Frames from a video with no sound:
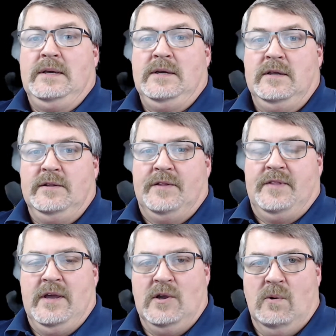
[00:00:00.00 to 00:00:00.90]
that they
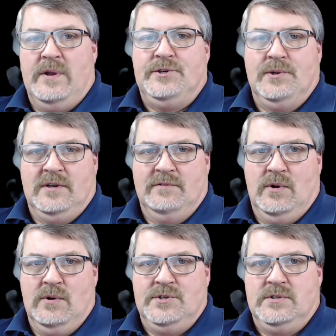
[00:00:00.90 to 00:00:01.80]
increase your
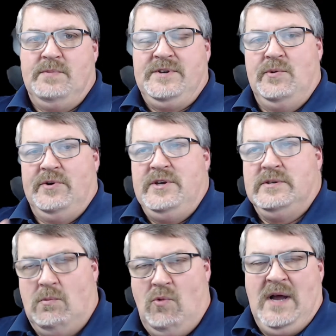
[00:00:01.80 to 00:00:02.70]
conversions. But you want to use
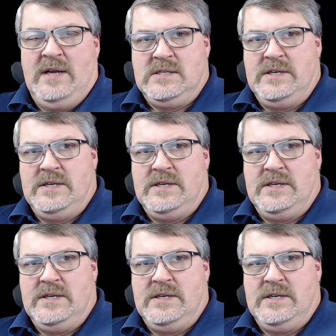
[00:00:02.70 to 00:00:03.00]
them wisely.